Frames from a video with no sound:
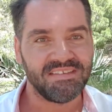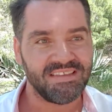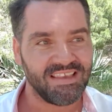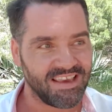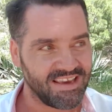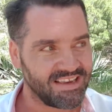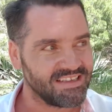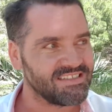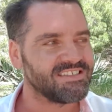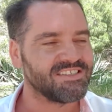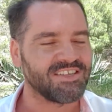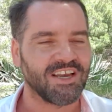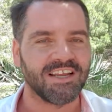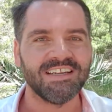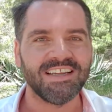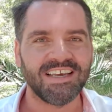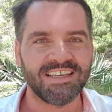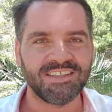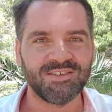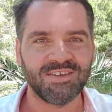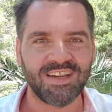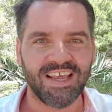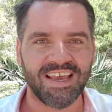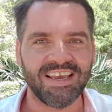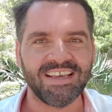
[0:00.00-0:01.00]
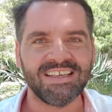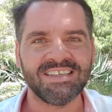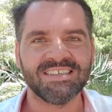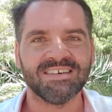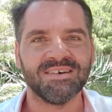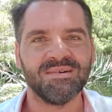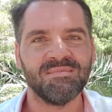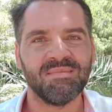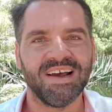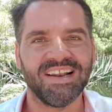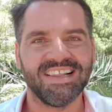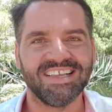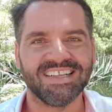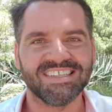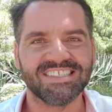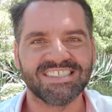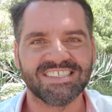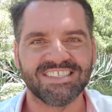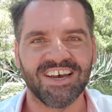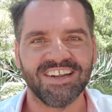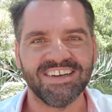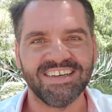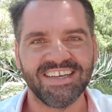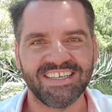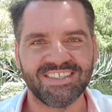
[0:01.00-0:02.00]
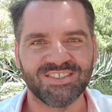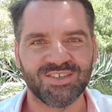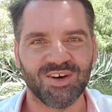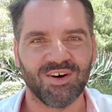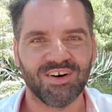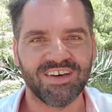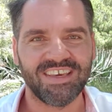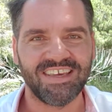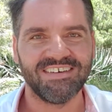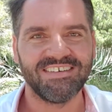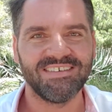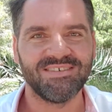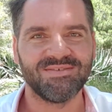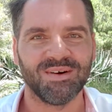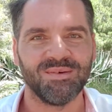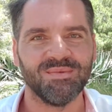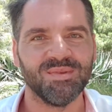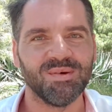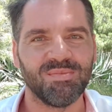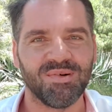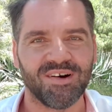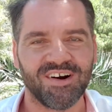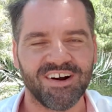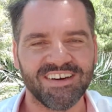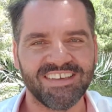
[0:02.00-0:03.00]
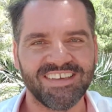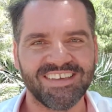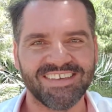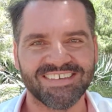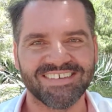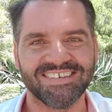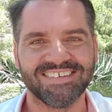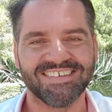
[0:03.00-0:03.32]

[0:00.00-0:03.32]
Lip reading: it's Sunday today, so my little Sunday talk here from the park.